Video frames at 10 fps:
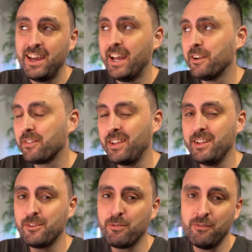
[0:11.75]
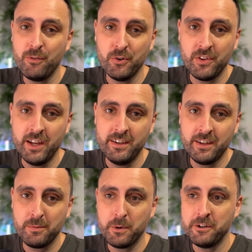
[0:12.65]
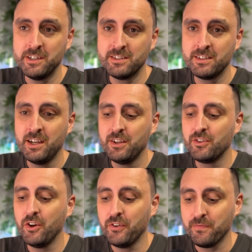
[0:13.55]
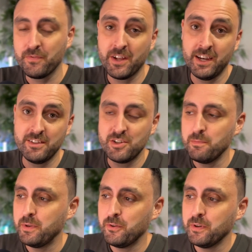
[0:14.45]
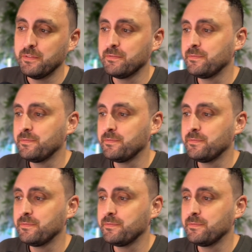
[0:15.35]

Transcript: And I've seen this from firsthand experience. So let's jump into it.